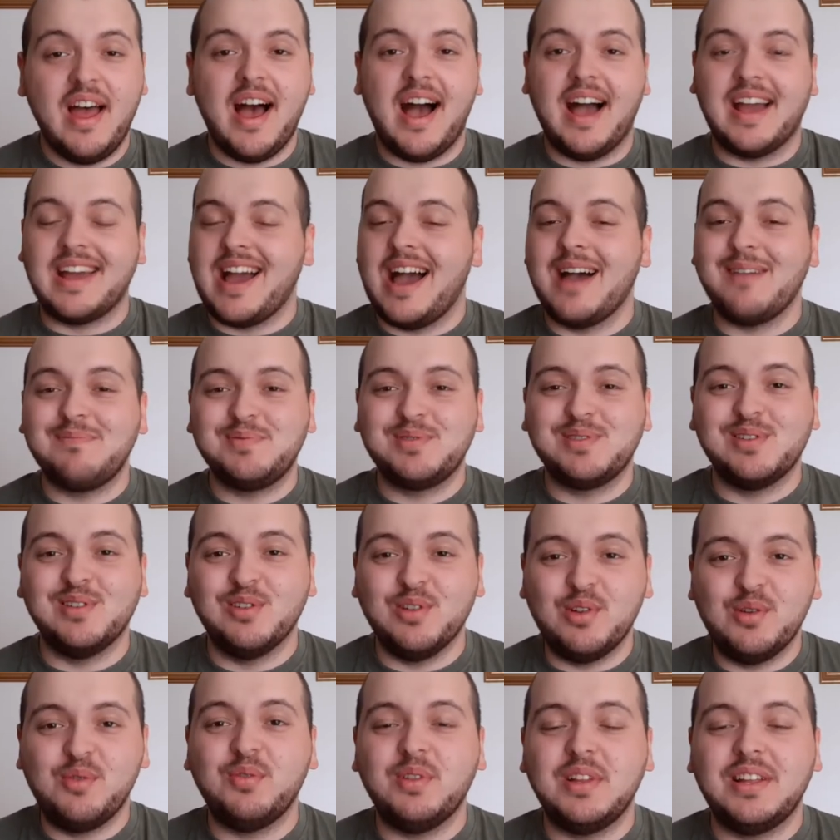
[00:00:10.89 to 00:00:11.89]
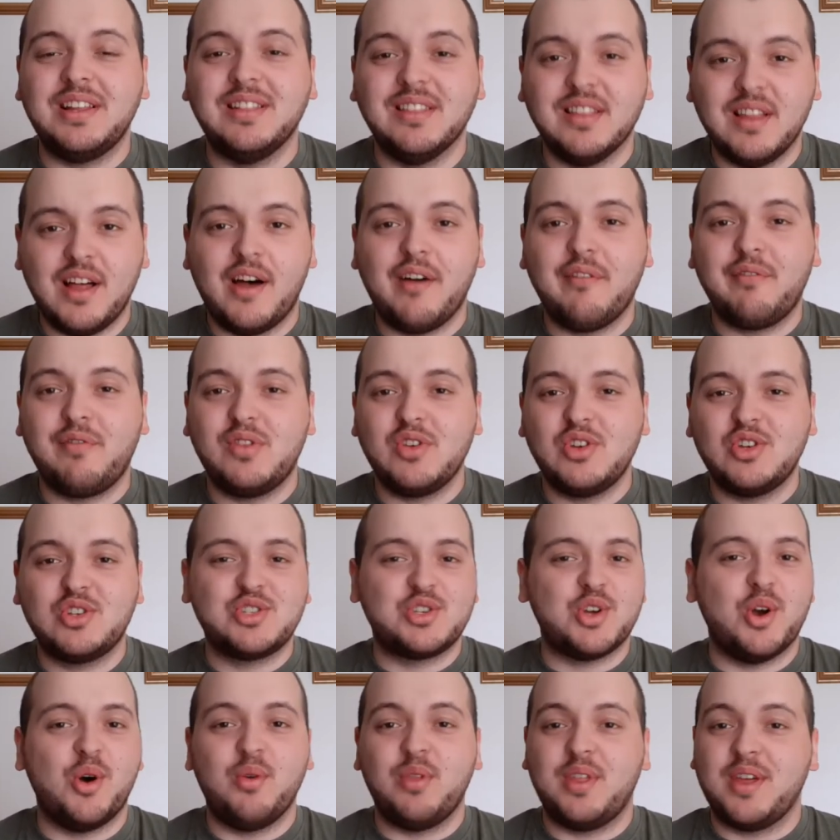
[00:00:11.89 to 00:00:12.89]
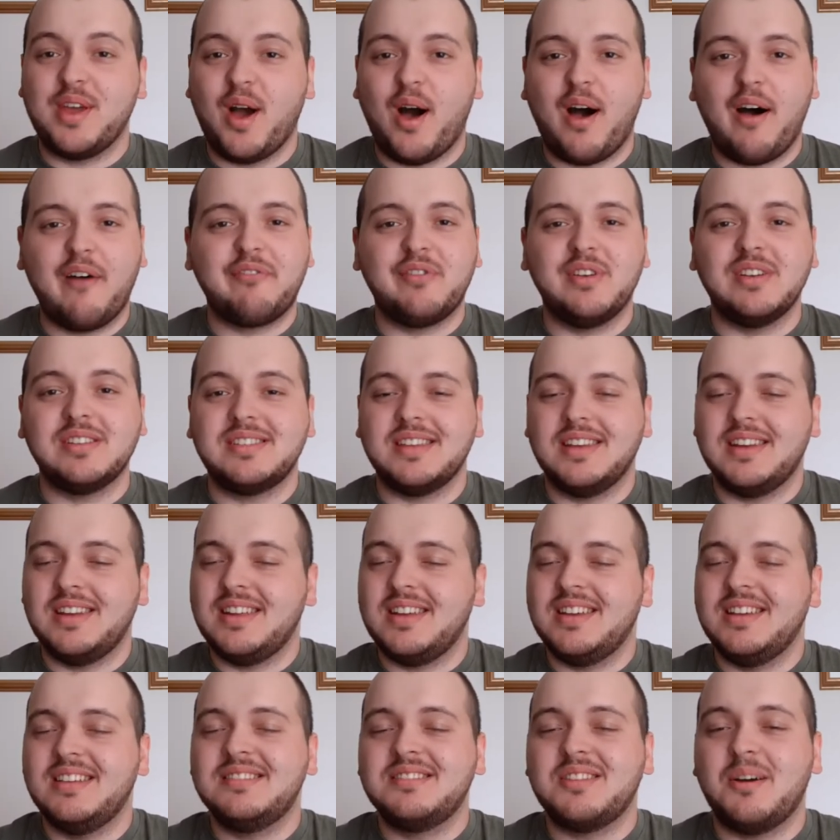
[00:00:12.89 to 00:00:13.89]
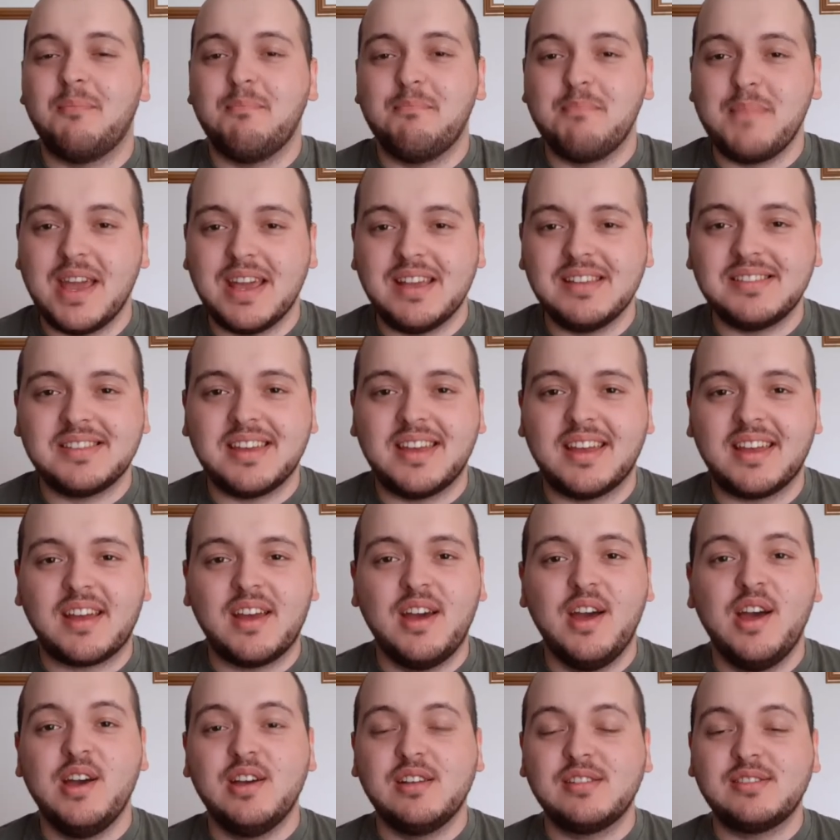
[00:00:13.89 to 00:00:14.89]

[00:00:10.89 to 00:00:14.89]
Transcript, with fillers: I absolutely love the show The Office, it is amazing.